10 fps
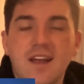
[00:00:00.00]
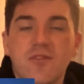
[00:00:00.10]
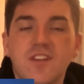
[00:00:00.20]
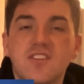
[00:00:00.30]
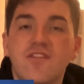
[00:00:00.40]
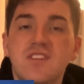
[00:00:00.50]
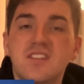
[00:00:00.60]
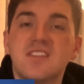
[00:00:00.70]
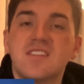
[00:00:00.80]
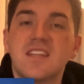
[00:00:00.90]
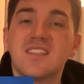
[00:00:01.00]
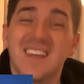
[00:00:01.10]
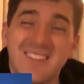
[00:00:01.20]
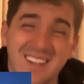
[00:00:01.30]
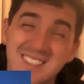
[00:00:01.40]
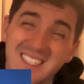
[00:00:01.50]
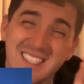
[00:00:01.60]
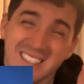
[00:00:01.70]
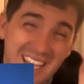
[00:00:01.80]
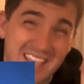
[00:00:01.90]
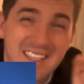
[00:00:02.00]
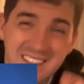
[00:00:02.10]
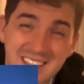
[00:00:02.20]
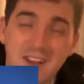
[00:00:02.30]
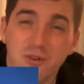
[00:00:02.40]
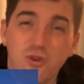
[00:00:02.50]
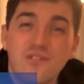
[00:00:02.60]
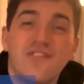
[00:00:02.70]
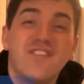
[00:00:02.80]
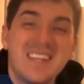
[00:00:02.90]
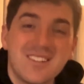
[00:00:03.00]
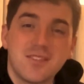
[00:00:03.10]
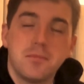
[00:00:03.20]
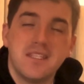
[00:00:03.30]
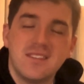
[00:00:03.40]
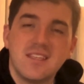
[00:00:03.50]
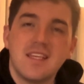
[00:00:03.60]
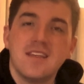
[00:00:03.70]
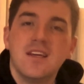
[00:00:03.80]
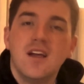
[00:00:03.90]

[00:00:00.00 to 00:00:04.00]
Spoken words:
Now, there's a visitor centre in that teeny tiny town called Field, BC,